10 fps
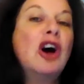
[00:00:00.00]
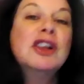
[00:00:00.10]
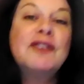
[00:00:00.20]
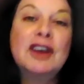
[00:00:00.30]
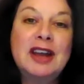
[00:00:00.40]
all
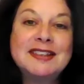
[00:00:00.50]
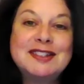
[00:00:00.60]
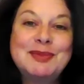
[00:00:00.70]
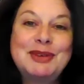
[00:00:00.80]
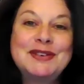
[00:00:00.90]
of our
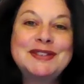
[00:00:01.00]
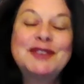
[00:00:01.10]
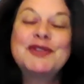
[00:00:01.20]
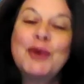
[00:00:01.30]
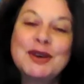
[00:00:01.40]
customers and,
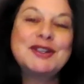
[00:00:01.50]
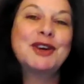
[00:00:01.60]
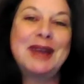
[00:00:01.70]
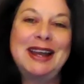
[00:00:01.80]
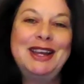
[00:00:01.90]
of course, our
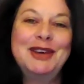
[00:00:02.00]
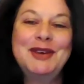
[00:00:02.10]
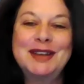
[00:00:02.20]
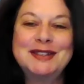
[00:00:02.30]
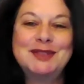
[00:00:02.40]
radio
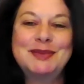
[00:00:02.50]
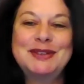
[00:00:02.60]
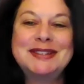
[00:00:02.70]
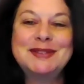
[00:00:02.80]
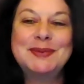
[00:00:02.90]

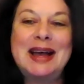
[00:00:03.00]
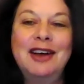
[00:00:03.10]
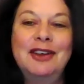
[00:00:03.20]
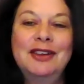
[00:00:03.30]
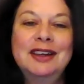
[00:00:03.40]
customers as
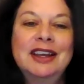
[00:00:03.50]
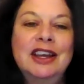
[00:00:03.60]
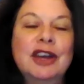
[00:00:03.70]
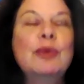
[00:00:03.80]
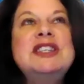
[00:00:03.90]
well.
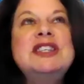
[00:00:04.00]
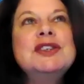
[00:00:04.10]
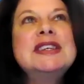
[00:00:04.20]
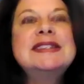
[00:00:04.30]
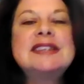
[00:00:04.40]
We do
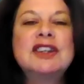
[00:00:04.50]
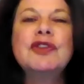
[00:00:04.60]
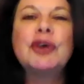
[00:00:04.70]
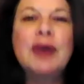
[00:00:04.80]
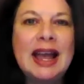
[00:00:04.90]
this in a
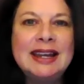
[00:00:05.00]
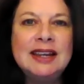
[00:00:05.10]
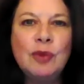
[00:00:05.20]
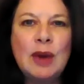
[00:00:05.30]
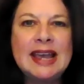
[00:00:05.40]
variety
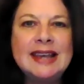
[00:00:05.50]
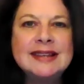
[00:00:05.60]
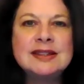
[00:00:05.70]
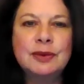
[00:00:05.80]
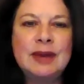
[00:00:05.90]
of
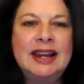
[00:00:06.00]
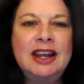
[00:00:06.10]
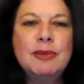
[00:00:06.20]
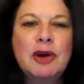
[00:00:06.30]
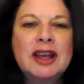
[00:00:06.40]
ways in the
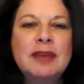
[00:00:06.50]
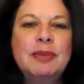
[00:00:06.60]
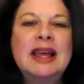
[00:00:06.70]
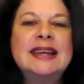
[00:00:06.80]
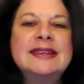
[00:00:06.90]
radio
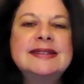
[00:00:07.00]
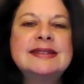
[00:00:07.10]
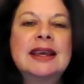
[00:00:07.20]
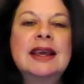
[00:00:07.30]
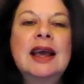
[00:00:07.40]

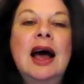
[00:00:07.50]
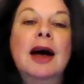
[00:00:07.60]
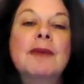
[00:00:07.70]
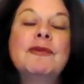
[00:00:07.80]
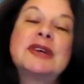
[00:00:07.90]
marketplace.
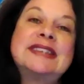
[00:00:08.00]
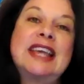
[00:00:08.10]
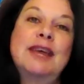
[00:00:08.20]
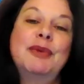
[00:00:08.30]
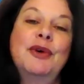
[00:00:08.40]
For
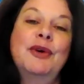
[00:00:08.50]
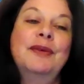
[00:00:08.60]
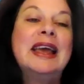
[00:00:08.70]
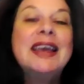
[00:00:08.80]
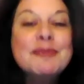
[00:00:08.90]
example,
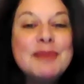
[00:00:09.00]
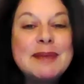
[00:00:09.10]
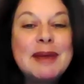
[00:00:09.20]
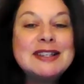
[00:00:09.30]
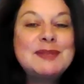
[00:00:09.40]

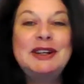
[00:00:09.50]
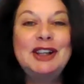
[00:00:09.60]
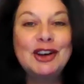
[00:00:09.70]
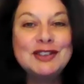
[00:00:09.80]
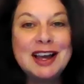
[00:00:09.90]
BMI has been a
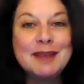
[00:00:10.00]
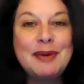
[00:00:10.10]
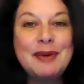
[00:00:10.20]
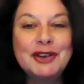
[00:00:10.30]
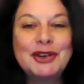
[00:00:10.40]
longtime
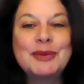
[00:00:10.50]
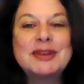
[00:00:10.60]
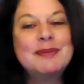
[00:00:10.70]
partner with the